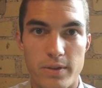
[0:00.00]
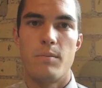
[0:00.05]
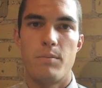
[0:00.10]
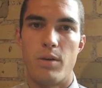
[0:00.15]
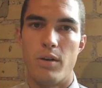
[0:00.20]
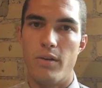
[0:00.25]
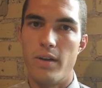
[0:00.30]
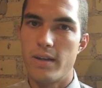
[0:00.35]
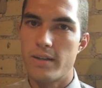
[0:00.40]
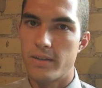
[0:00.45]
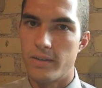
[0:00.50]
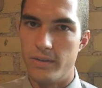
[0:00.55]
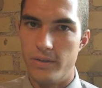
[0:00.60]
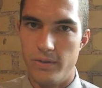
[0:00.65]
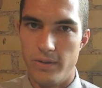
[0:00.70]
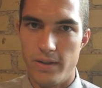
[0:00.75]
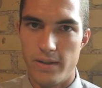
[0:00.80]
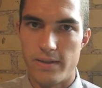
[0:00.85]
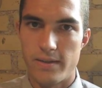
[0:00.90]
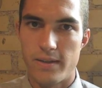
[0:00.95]
Parental
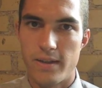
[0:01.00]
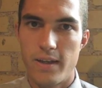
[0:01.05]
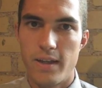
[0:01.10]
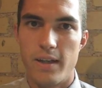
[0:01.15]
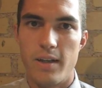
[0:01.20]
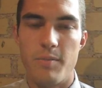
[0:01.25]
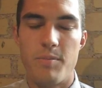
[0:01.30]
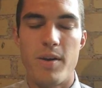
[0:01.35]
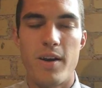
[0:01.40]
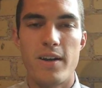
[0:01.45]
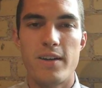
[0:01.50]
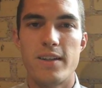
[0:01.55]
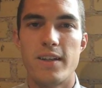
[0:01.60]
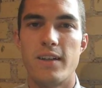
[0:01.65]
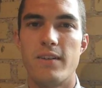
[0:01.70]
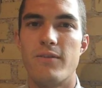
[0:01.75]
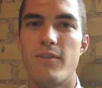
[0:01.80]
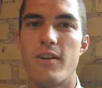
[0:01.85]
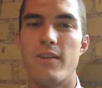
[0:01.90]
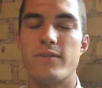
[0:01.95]
duties. Now, parenting
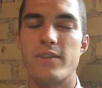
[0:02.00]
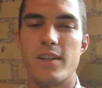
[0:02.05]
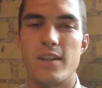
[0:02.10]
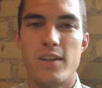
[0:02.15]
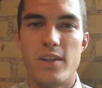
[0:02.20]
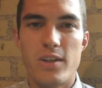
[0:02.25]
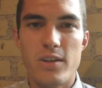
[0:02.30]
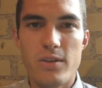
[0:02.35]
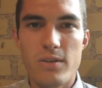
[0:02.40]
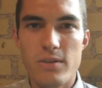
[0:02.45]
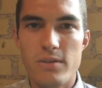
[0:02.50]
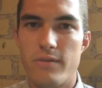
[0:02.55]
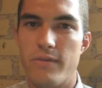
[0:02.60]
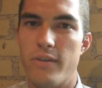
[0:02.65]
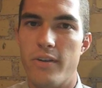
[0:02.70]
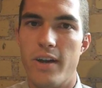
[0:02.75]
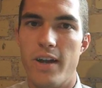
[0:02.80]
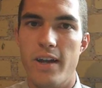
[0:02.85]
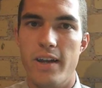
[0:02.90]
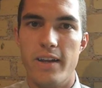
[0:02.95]
involves a huge
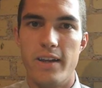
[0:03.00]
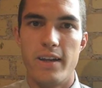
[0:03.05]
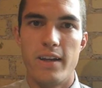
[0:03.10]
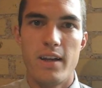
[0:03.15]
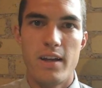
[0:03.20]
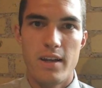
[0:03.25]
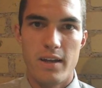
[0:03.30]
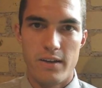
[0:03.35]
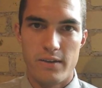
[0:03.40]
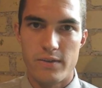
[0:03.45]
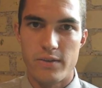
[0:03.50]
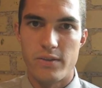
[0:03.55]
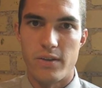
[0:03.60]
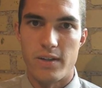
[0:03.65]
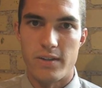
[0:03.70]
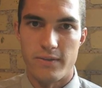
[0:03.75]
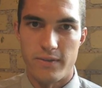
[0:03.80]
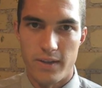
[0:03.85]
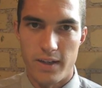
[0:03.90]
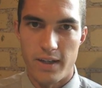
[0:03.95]
variety of
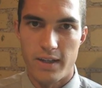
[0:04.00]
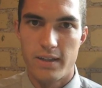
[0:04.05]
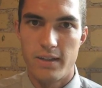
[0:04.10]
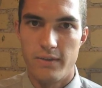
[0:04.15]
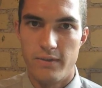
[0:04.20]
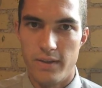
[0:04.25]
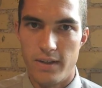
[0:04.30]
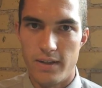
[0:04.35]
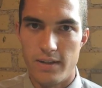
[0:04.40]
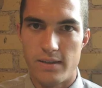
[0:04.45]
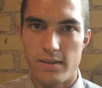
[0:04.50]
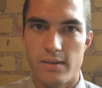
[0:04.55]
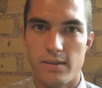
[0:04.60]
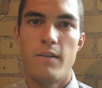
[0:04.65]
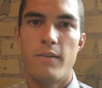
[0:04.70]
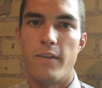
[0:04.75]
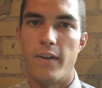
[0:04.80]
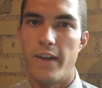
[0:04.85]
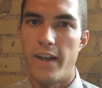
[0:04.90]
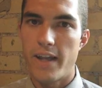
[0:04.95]
stressful activities.
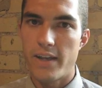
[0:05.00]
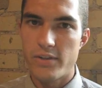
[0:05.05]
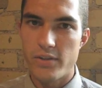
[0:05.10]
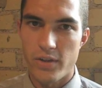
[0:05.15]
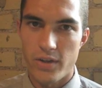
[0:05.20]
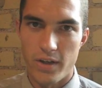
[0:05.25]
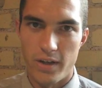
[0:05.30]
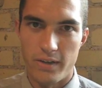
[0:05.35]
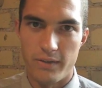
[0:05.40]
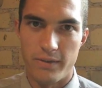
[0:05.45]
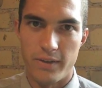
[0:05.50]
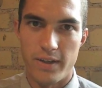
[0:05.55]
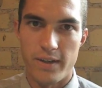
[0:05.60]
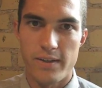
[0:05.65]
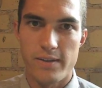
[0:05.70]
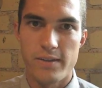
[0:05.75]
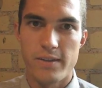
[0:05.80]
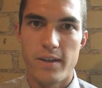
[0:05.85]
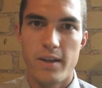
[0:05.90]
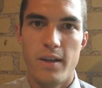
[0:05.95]
Financial
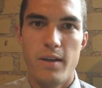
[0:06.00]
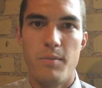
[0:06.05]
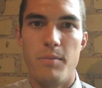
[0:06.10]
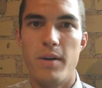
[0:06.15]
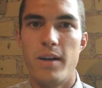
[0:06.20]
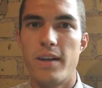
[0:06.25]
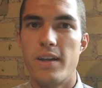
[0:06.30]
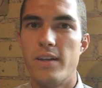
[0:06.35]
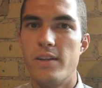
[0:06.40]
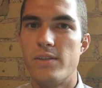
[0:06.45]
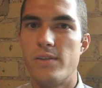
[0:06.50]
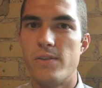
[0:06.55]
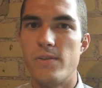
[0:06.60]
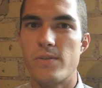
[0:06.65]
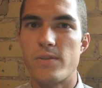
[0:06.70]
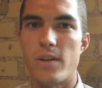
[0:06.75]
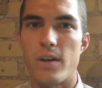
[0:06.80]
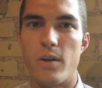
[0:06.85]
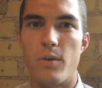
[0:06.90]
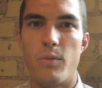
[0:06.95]
conflicts. Money
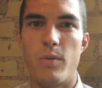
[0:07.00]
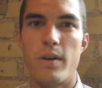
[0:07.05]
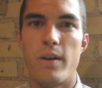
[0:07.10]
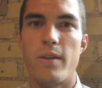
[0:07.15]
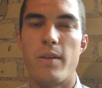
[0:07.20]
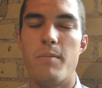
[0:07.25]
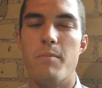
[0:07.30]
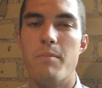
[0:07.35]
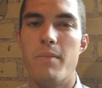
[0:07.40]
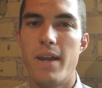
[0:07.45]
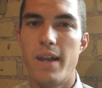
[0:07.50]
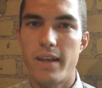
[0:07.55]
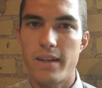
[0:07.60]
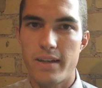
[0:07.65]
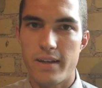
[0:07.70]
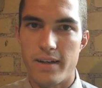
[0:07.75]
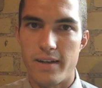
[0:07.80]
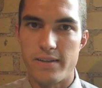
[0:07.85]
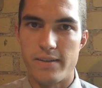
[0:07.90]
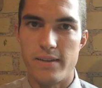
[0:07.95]
issues are one of the main
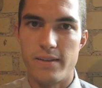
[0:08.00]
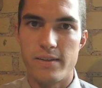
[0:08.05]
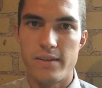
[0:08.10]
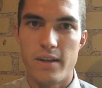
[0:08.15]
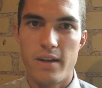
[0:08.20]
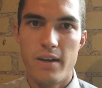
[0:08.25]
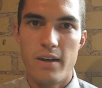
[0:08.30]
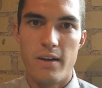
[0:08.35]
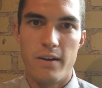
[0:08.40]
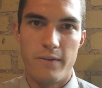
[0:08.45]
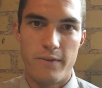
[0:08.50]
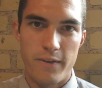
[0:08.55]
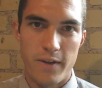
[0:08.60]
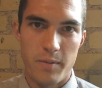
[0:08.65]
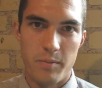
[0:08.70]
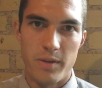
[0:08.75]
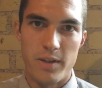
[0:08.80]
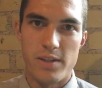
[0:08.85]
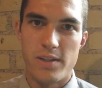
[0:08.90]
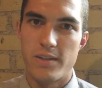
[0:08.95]
causes of
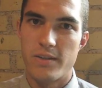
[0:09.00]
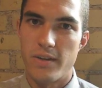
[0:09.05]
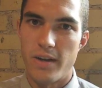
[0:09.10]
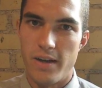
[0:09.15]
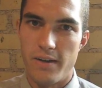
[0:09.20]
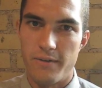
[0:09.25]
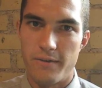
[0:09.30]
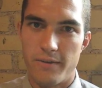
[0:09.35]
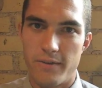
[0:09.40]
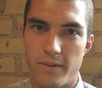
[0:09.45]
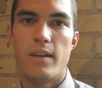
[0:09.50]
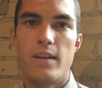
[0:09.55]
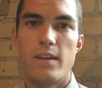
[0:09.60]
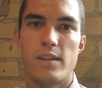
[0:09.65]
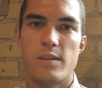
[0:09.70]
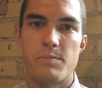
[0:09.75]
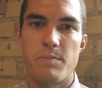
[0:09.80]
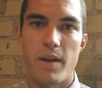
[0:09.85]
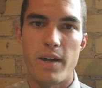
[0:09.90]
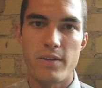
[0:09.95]
family strife.
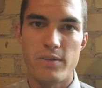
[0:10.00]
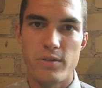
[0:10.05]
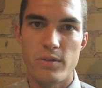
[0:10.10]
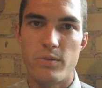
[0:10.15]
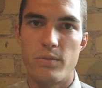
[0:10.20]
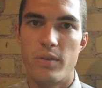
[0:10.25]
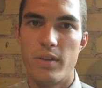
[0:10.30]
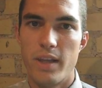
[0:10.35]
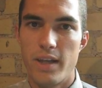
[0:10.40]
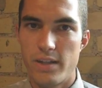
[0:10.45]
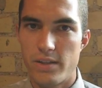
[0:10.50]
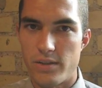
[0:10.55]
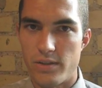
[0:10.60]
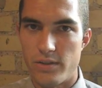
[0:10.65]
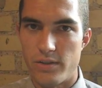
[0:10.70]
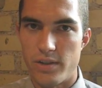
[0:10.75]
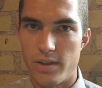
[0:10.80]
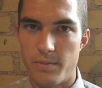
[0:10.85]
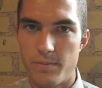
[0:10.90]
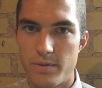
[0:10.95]
Spousal
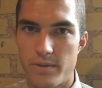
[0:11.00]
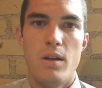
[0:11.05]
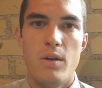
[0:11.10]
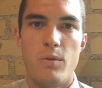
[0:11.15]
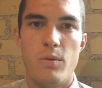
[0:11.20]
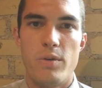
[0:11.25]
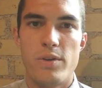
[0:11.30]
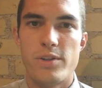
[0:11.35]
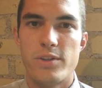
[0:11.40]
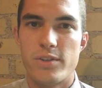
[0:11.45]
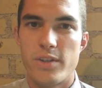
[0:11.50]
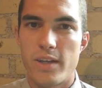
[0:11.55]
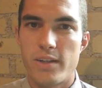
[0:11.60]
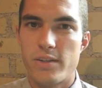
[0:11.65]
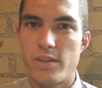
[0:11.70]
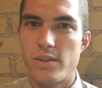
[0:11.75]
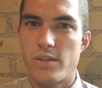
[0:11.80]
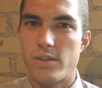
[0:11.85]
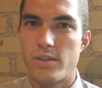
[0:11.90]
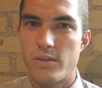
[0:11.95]
relationships. With
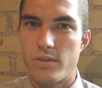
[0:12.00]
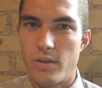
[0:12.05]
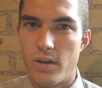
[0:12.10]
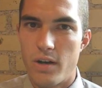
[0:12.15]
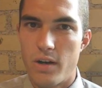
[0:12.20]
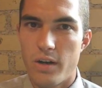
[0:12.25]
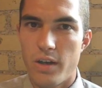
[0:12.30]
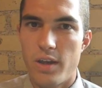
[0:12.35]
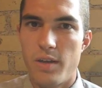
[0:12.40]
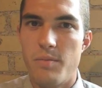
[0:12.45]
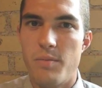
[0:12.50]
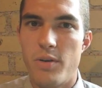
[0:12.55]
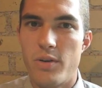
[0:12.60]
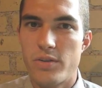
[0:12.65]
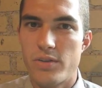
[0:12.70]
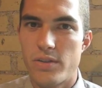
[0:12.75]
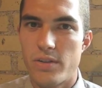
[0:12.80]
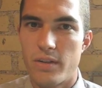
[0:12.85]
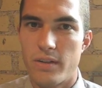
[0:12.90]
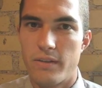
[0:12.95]
such a strong
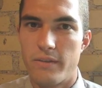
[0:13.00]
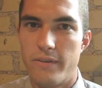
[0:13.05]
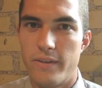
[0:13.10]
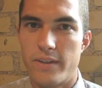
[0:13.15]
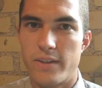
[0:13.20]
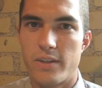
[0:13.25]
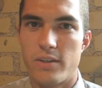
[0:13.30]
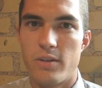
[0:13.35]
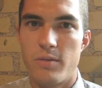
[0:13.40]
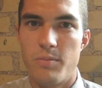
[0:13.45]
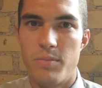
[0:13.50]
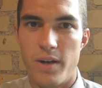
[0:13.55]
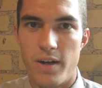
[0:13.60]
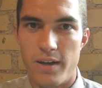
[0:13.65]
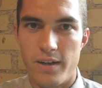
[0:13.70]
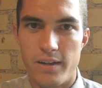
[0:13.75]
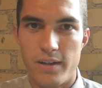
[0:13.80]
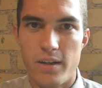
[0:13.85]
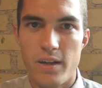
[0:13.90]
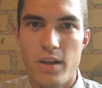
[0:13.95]
emotional and physical
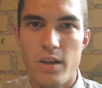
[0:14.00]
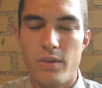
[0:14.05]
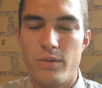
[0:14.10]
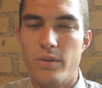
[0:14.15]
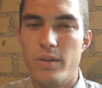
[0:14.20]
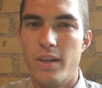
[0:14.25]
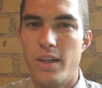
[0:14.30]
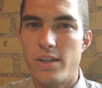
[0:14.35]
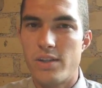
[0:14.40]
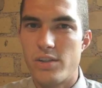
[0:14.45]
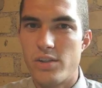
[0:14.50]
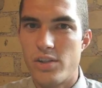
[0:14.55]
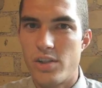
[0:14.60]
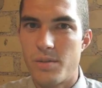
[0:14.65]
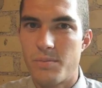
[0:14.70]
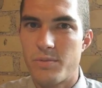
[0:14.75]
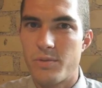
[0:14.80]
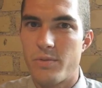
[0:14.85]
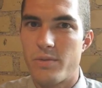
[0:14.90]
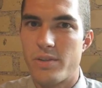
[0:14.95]
bond,
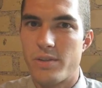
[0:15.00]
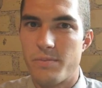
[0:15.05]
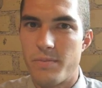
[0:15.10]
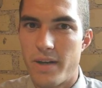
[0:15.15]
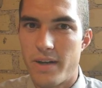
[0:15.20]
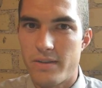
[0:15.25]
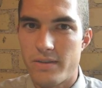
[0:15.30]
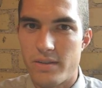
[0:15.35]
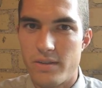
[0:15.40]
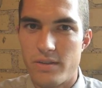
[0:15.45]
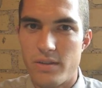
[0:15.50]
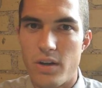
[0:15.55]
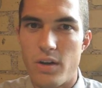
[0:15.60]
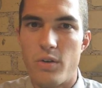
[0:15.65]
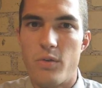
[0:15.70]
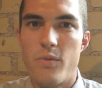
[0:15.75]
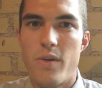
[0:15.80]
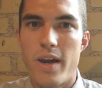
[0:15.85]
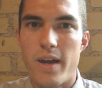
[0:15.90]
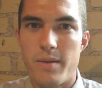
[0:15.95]
relationships with spouses are
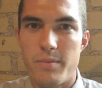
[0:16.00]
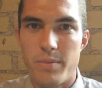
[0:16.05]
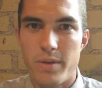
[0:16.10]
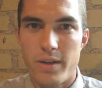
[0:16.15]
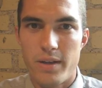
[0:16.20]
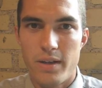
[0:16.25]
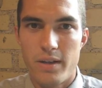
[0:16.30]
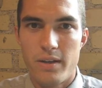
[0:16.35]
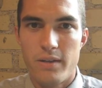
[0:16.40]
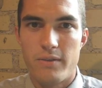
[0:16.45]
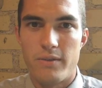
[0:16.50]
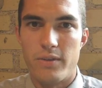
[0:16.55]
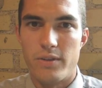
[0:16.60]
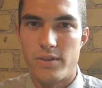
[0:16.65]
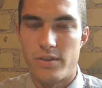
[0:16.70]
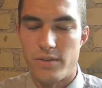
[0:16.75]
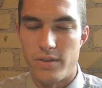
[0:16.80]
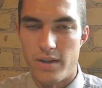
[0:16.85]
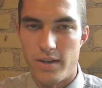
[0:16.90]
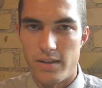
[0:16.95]
ripe for
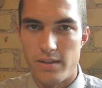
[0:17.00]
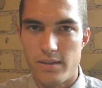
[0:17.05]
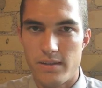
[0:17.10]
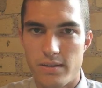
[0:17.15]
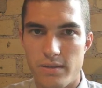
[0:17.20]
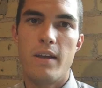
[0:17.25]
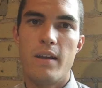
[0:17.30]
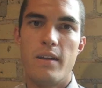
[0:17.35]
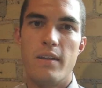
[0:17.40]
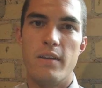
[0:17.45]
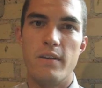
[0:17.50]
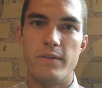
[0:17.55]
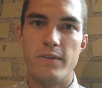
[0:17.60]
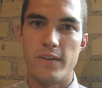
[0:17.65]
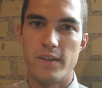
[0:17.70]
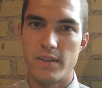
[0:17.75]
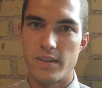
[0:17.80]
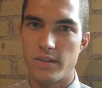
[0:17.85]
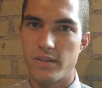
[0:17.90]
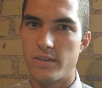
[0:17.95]
stress. The
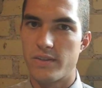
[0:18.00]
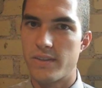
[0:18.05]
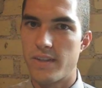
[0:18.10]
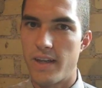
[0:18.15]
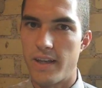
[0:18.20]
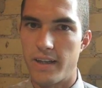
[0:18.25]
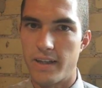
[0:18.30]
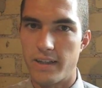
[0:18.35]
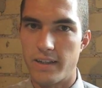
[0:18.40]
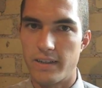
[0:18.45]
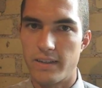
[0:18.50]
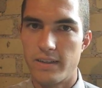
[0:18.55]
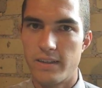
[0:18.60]
physical setting.